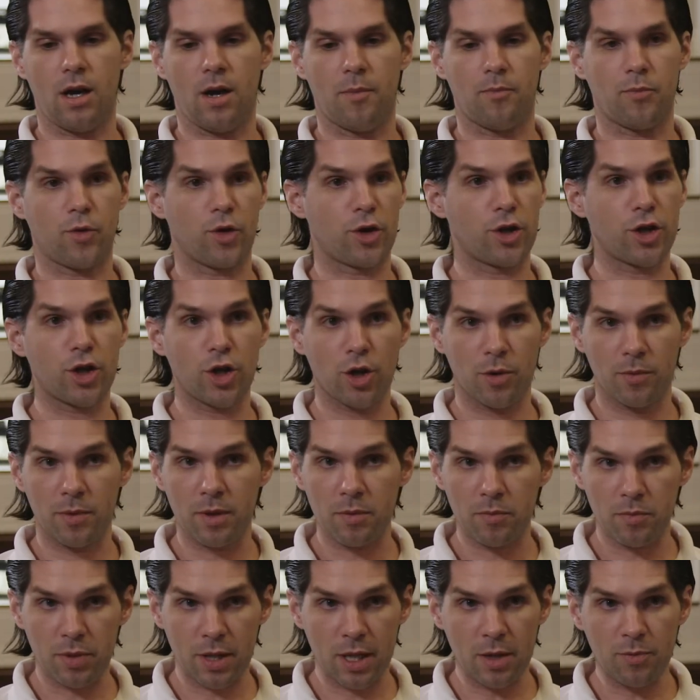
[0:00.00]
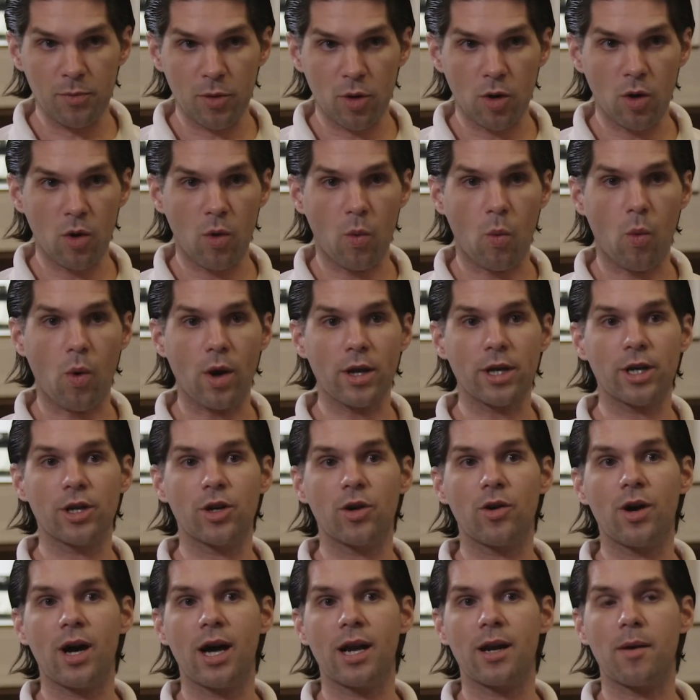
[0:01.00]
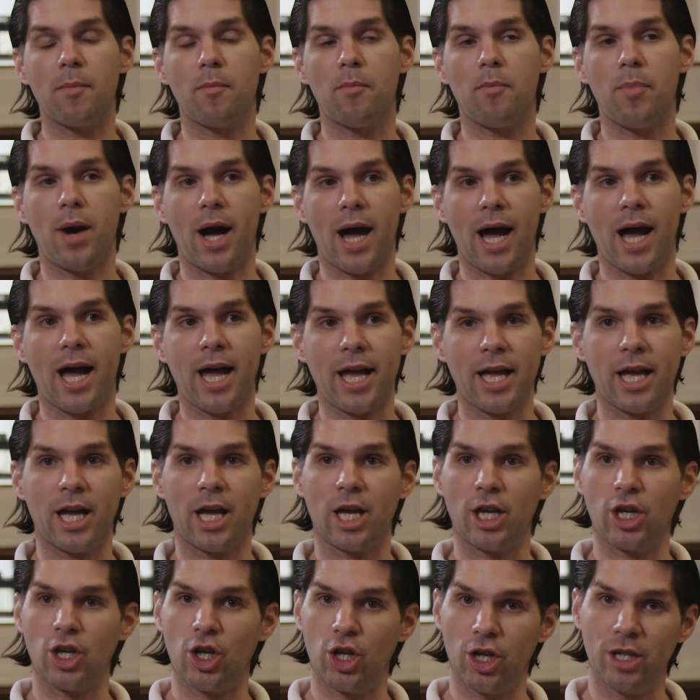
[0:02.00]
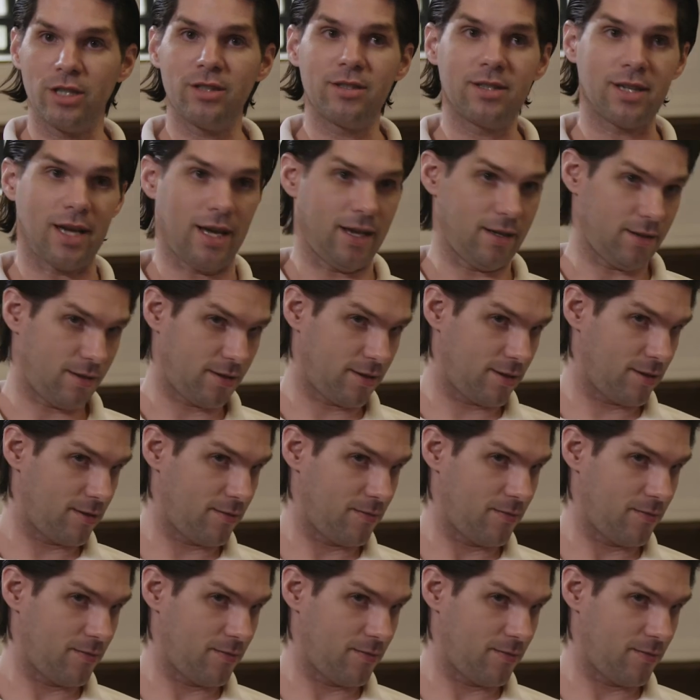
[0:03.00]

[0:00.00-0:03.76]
Procurement people want to know how to buy a good test.